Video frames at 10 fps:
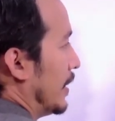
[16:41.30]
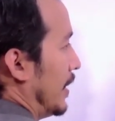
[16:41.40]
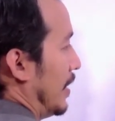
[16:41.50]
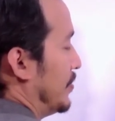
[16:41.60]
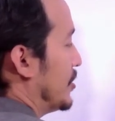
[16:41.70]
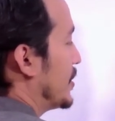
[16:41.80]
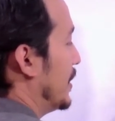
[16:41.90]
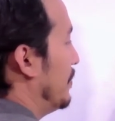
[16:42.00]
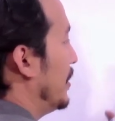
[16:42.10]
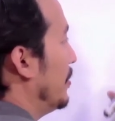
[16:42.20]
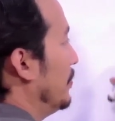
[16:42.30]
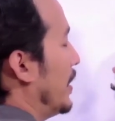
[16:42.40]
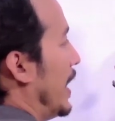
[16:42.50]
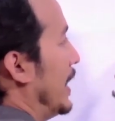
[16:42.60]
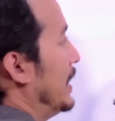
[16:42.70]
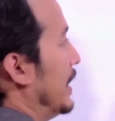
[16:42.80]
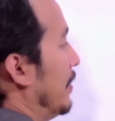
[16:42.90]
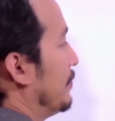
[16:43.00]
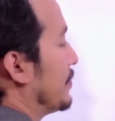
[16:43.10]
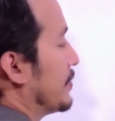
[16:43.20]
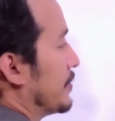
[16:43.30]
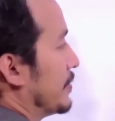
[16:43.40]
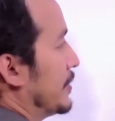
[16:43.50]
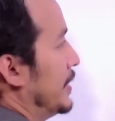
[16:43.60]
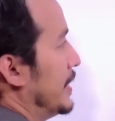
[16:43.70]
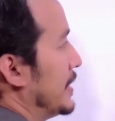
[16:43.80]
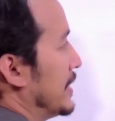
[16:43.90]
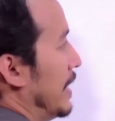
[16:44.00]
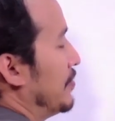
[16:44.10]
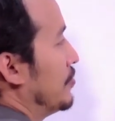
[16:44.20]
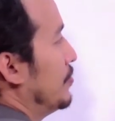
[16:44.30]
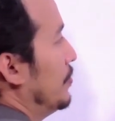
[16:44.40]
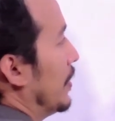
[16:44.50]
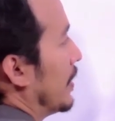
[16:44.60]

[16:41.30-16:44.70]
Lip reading: I'm just giving you the idea of sentence types to